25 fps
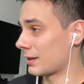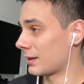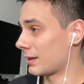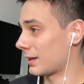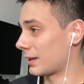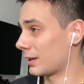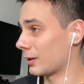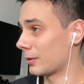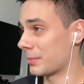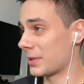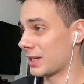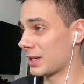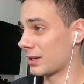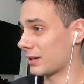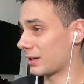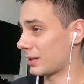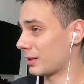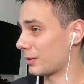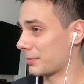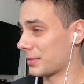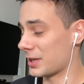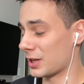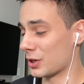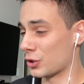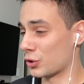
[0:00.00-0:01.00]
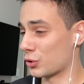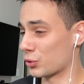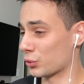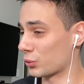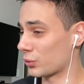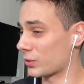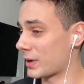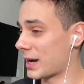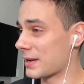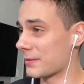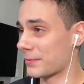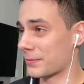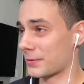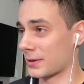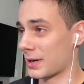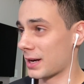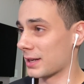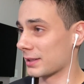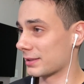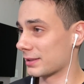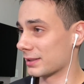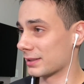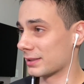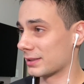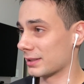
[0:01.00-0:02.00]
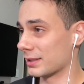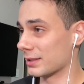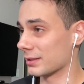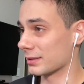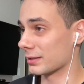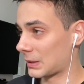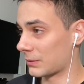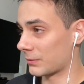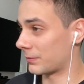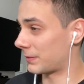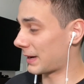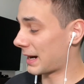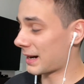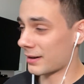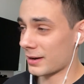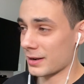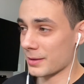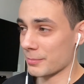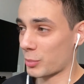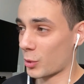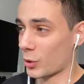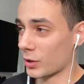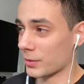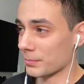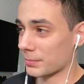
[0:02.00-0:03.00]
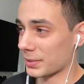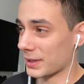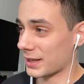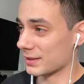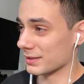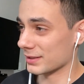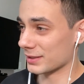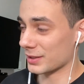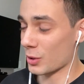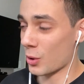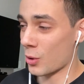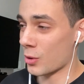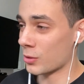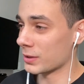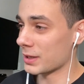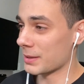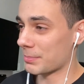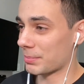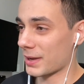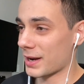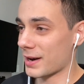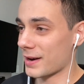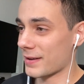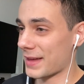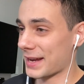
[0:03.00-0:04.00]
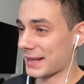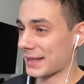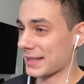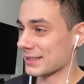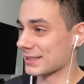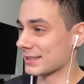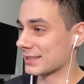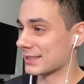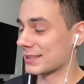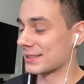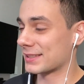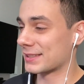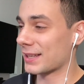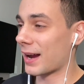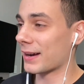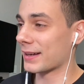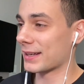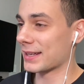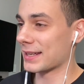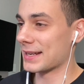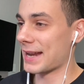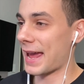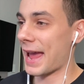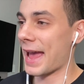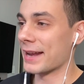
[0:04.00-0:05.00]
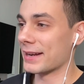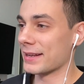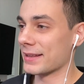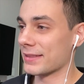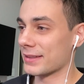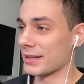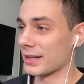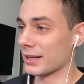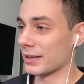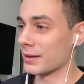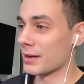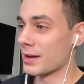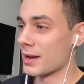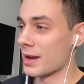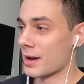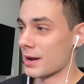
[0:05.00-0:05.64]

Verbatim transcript: he'll be he'll be great for us this season. Very important player. He's the only player that gets stuck into anything.